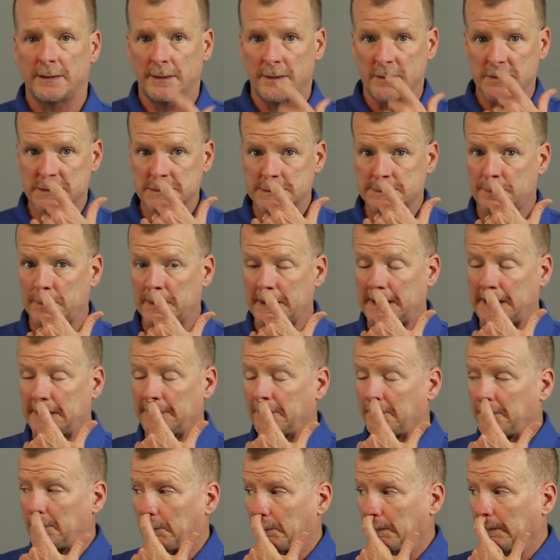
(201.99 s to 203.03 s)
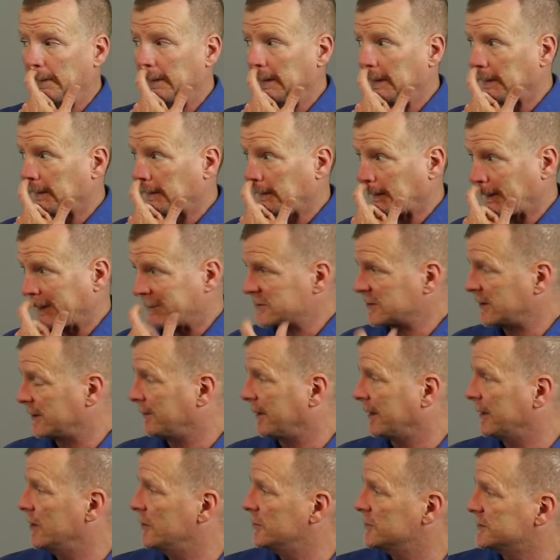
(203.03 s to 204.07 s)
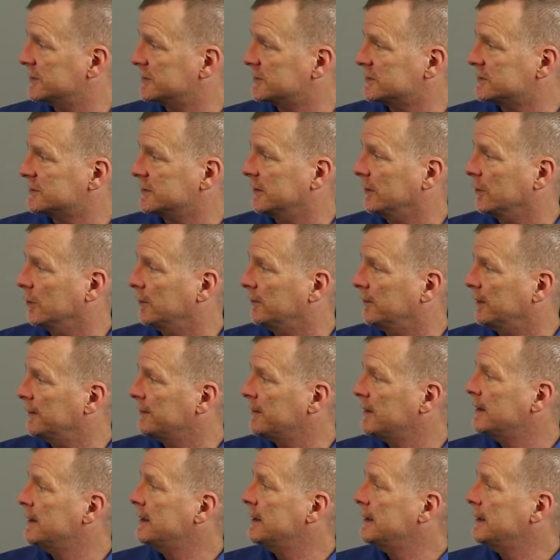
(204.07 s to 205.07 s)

Here's his break-even formula. Sorry, my nose itches there a little bit.